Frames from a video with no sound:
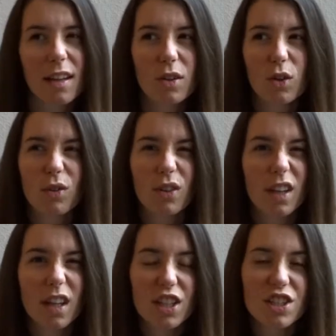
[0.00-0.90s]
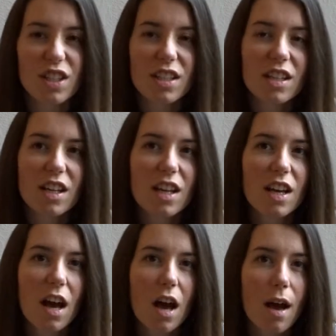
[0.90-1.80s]
I don't know, for the kitchen.
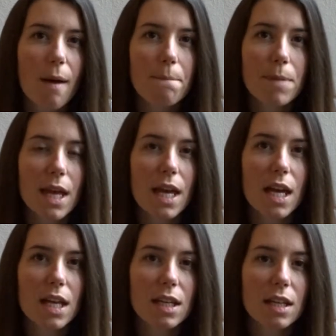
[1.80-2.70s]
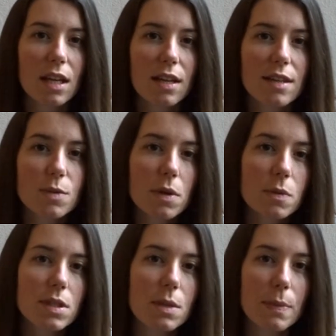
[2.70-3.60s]
And this one
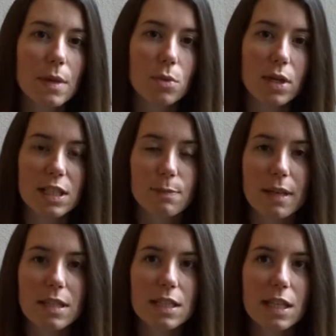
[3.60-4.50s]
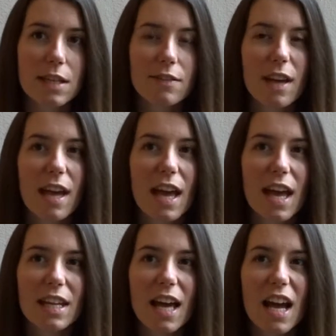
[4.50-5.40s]
was a bit more expensive,
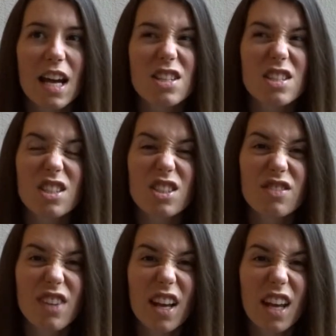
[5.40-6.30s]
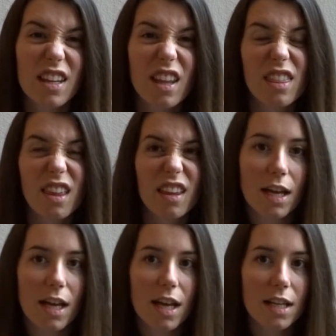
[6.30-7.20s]
and I just couldn't find anything.
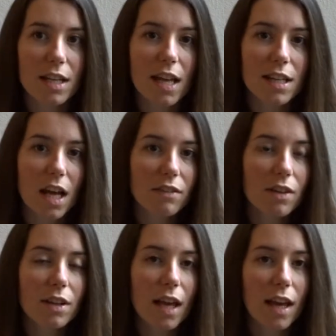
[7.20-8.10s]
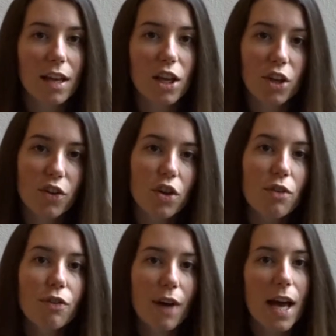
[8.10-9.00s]
And at the end of the day, if you
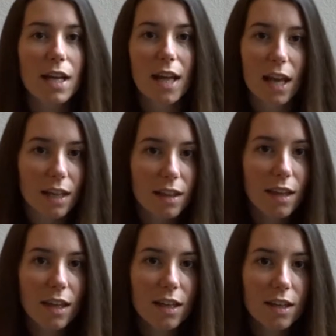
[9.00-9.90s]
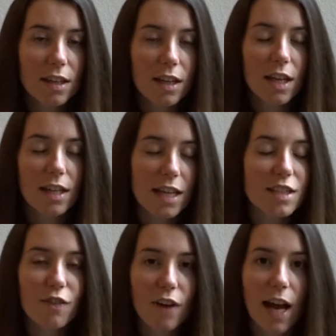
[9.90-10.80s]
don't find anything,
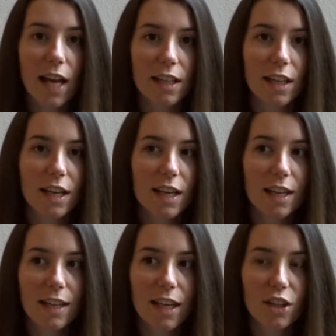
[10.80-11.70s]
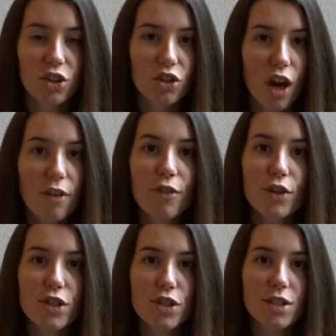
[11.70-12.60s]
that's fine. Like, do not
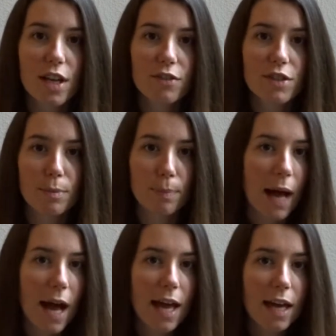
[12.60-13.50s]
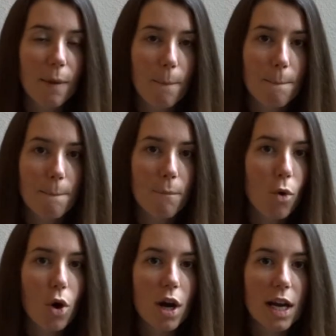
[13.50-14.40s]
force yourself to buy
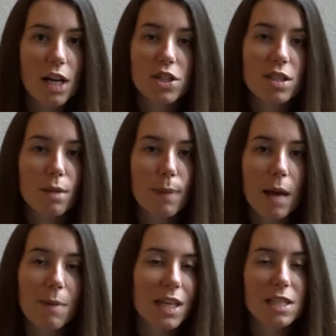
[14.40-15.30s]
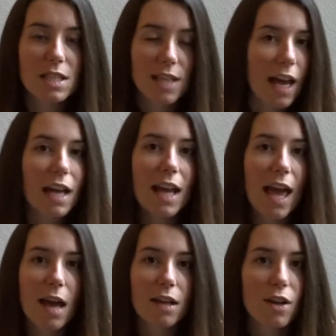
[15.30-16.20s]
more and just to buy because it's
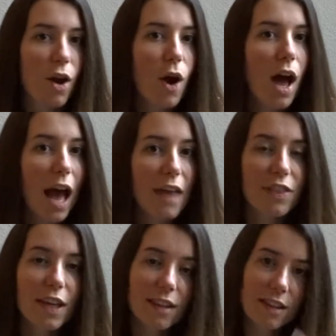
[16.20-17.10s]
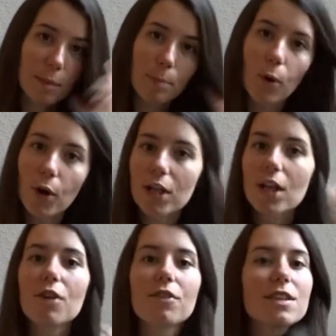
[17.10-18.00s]
secondhand. No, I think that the
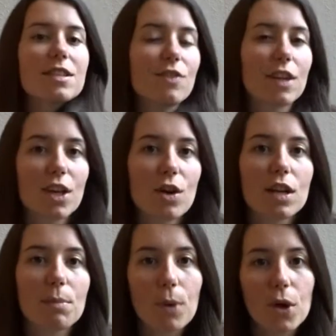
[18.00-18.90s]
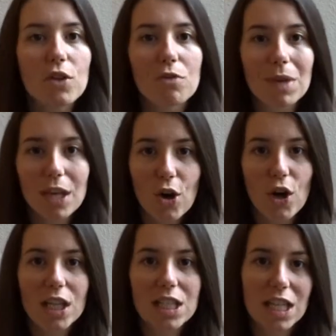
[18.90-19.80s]
point of this video and the point of me
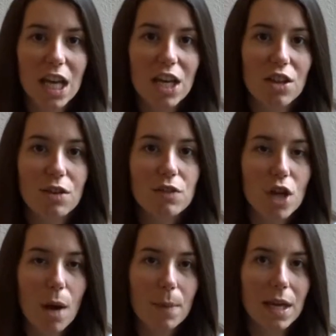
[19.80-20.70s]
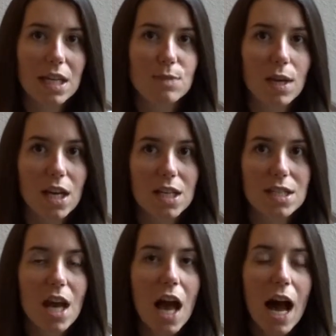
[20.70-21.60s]
going today and thrift shopping is
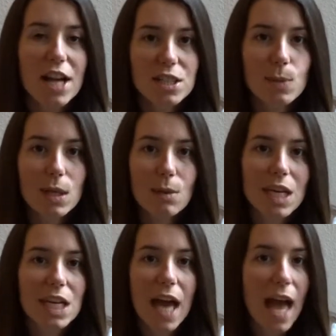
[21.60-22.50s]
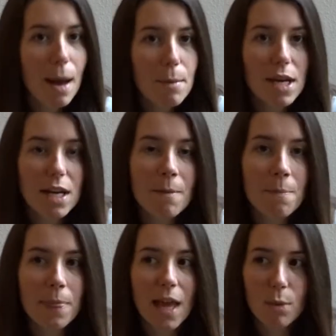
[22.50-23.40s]
because I just want to make it a habit.
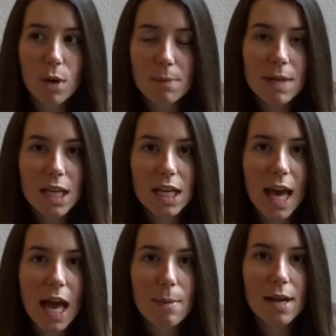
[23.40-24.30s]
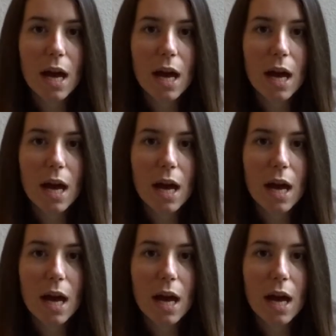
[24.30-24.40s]
I want to make it a habit.